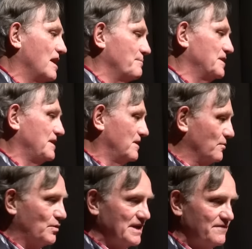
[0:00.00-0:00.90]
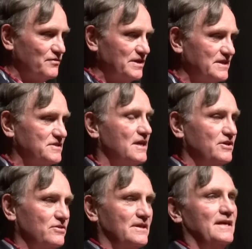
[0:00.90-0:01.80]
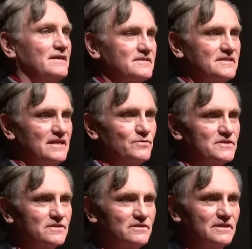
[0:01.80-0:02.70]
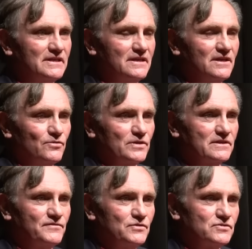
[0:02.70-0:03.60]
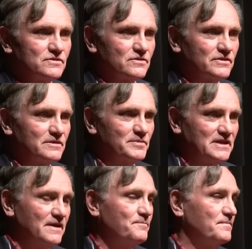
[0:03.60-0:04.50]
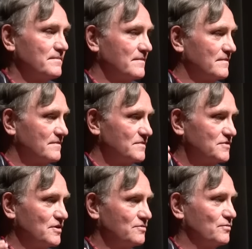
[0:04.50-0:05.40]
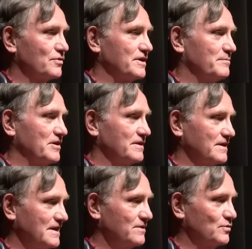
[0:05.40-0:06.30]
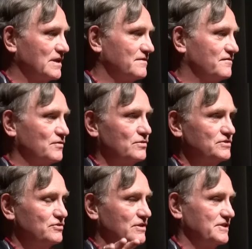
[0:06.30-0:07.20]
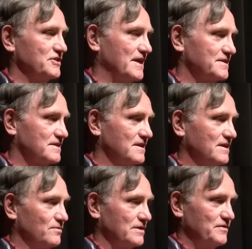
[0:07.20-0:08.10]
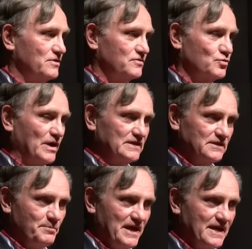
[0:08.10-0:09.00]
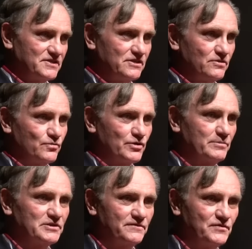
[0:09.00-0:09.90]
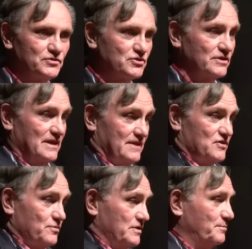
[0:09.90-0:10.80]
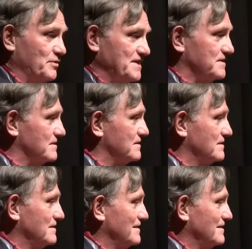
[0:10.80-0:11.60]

not been here. Whatever it is, you can't say with certainty what the future is going to be. Don't worry about it. It will unfold, you'll adjust. Well, if you don't dwell on the past, you don't worry about the future, it leaves you with the present.